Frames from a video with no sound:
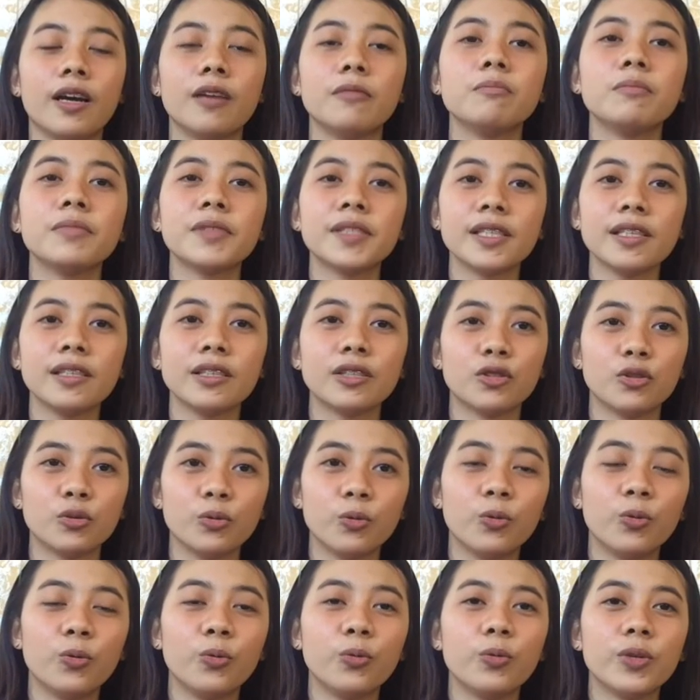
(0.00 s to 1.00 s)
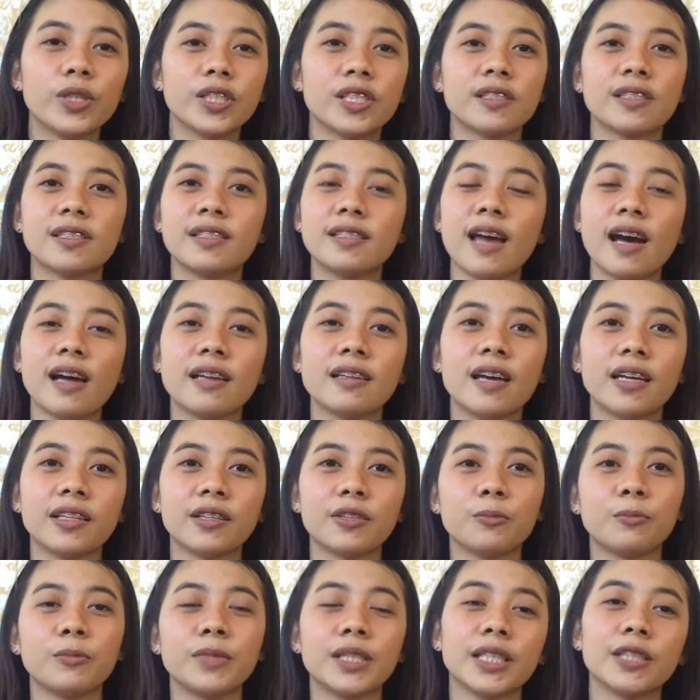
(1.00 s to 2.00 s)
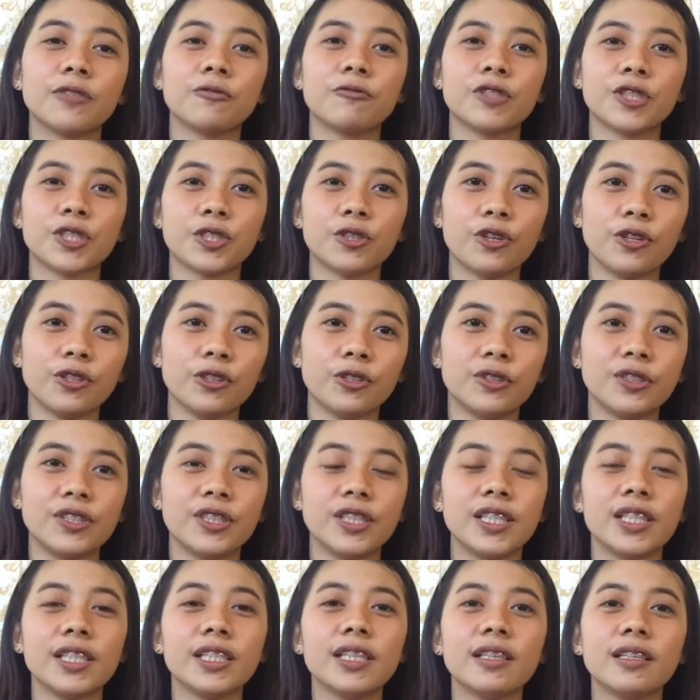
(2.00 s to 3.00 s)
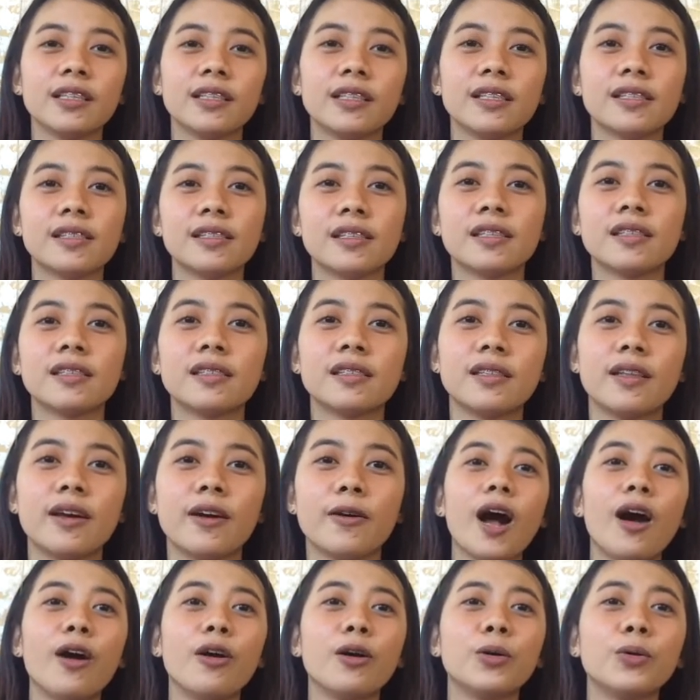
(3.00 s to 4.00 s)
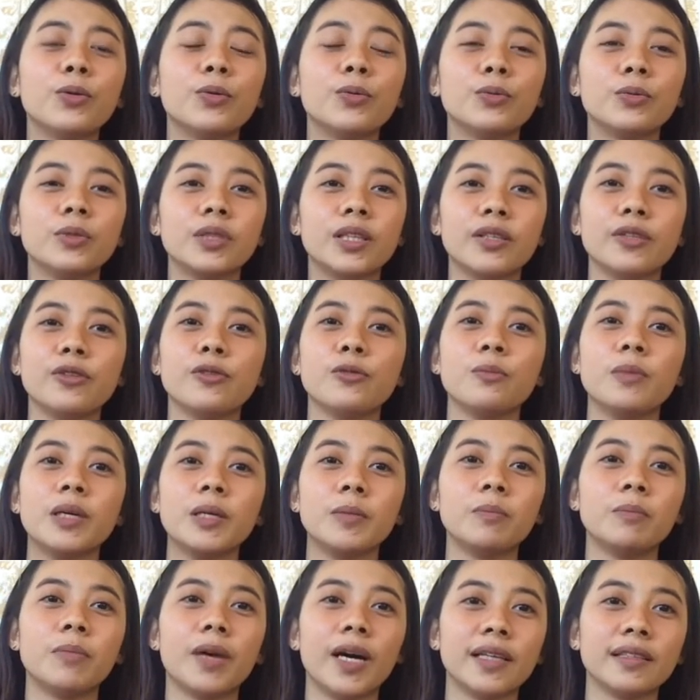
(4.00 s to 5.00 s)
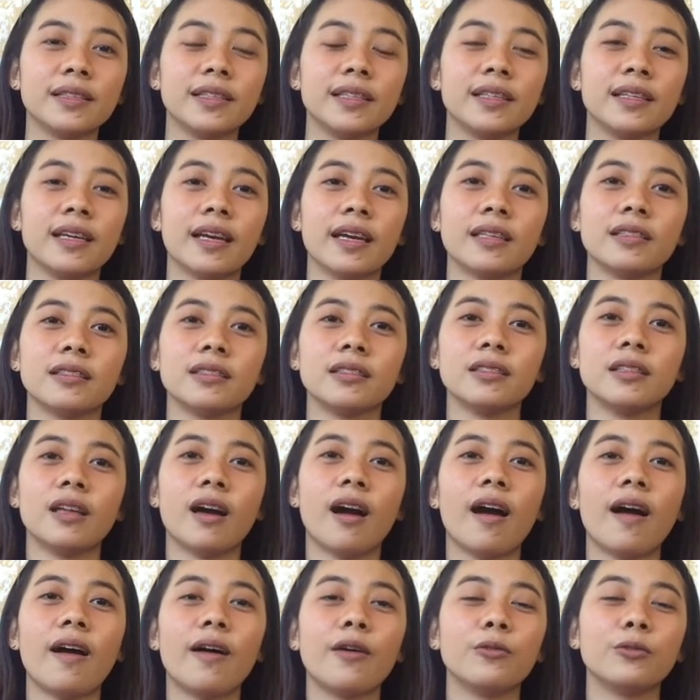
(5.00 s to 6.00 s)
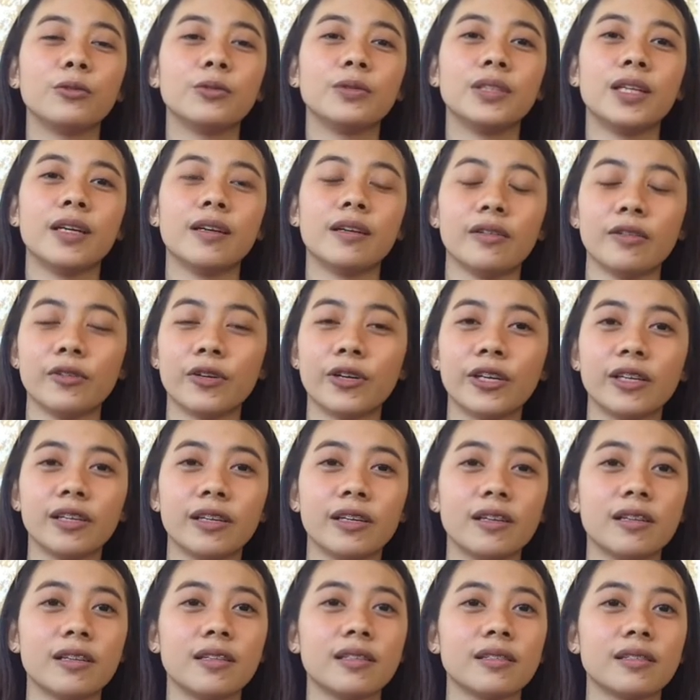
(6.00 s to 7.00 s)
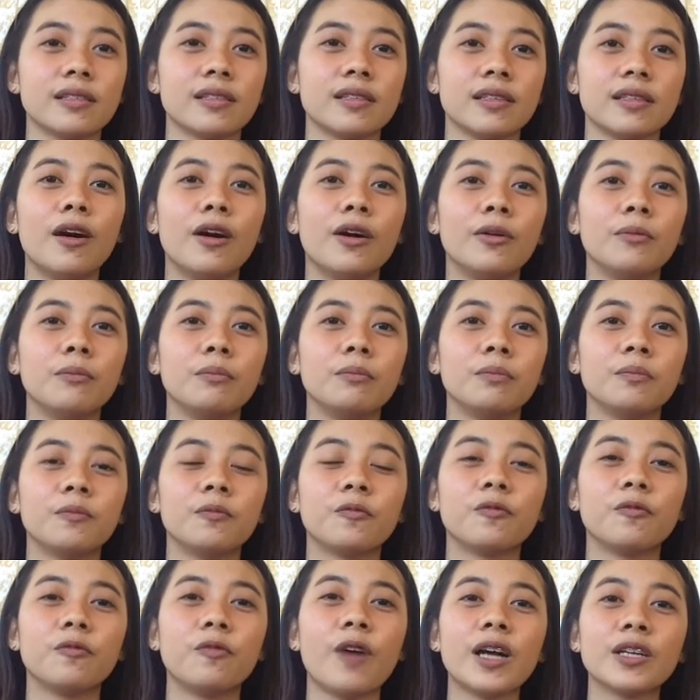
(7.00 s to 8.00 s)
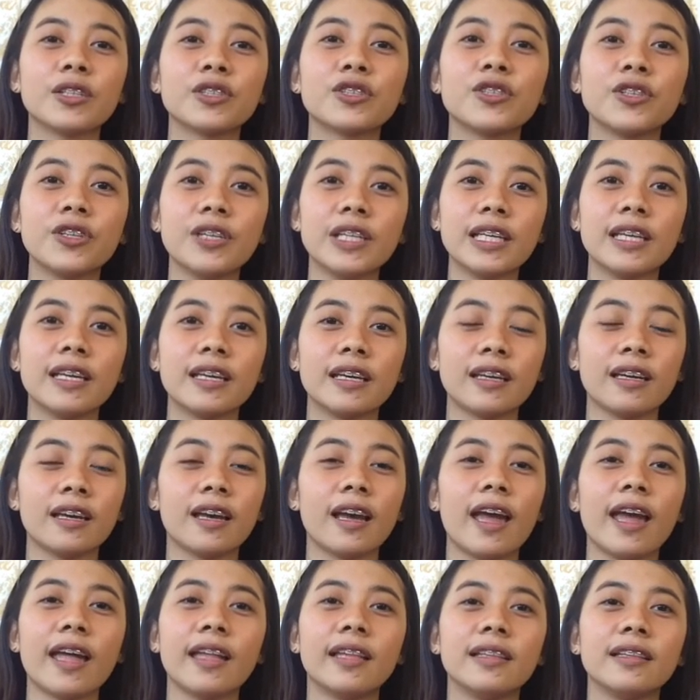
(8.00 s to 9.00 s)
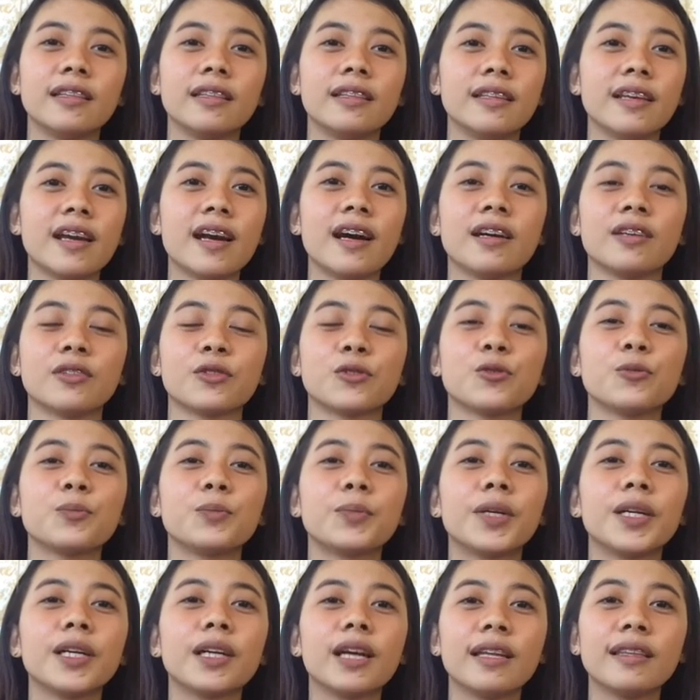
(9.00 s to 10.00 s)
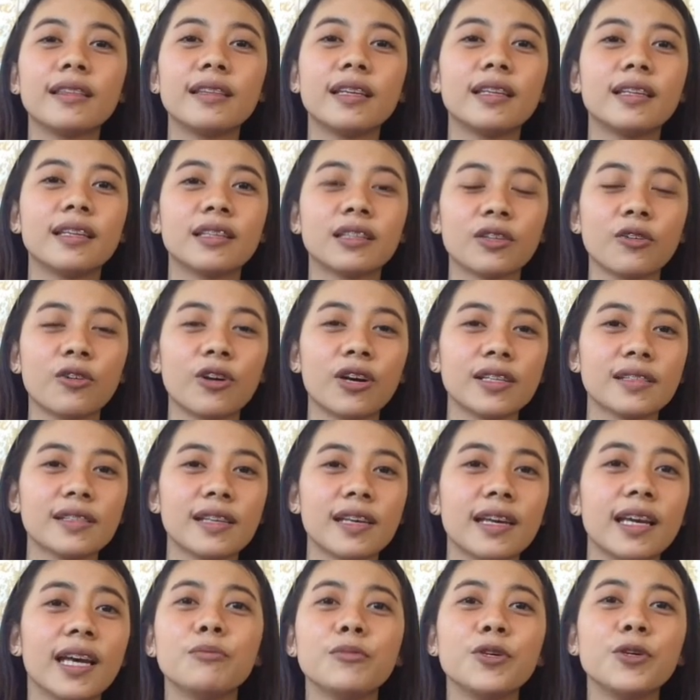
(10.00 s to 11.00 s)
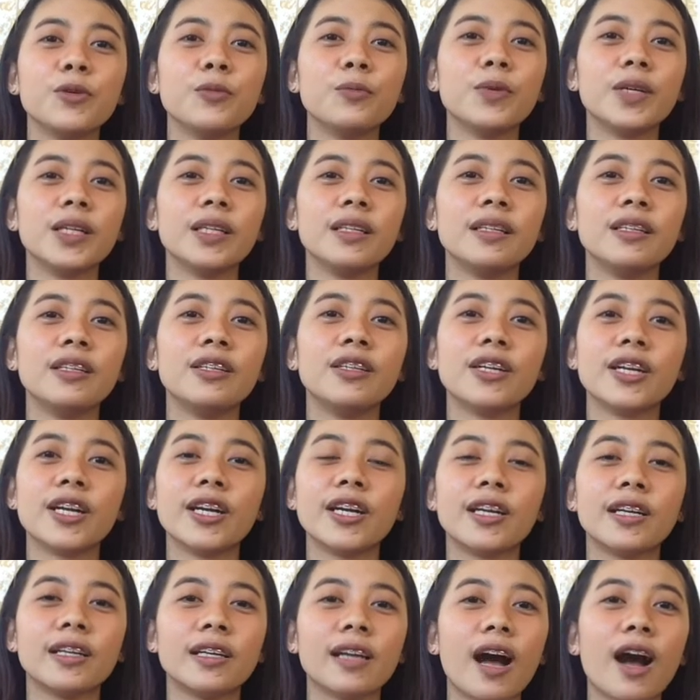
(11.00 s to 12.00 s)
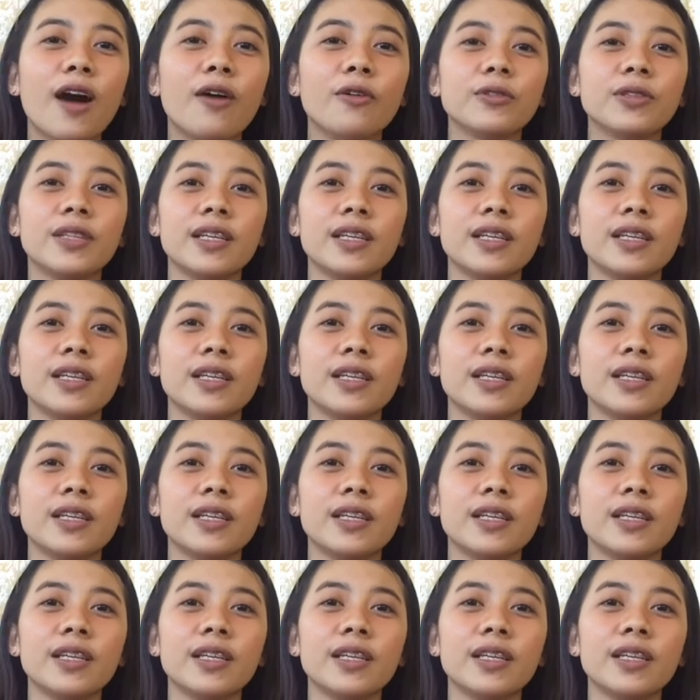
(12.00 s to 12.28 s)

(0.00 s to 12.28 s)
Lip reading: MC2, which is the Anatomy and Physiology, this is the how the human body and how the organs is functioning, and yeah, super ganda nito kasi you will learn how